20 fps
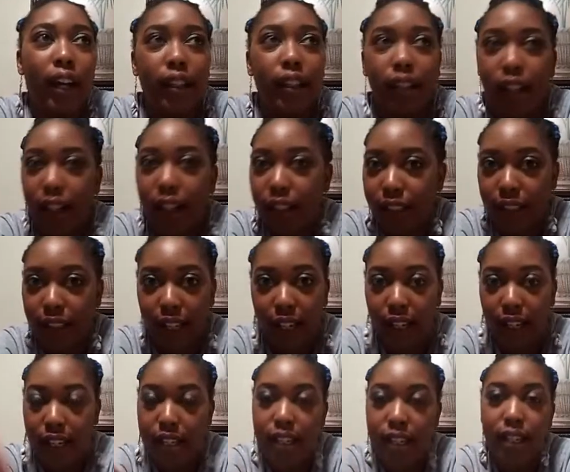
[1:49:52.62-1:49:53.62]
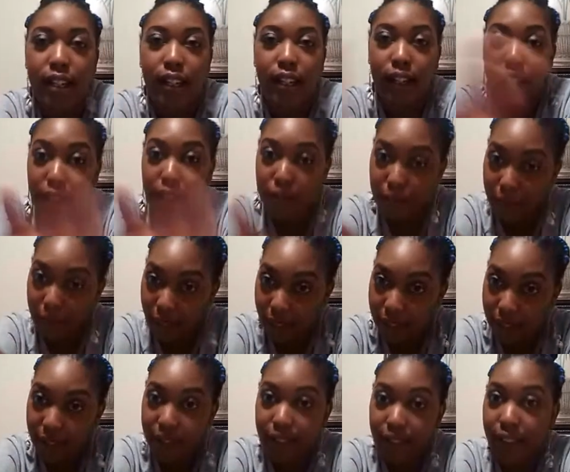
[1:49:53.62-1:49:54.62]
after like I said, the other
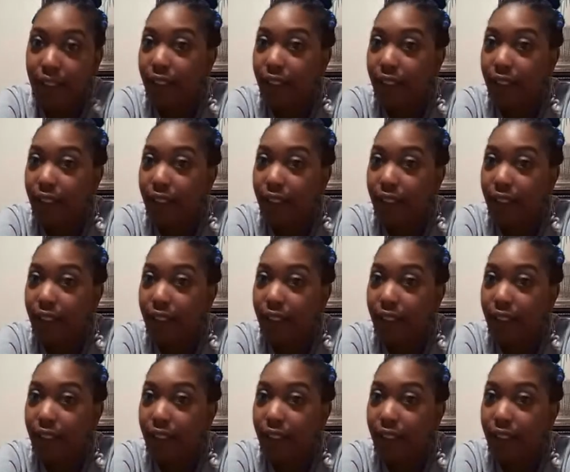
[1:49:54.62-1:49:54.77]
blogger,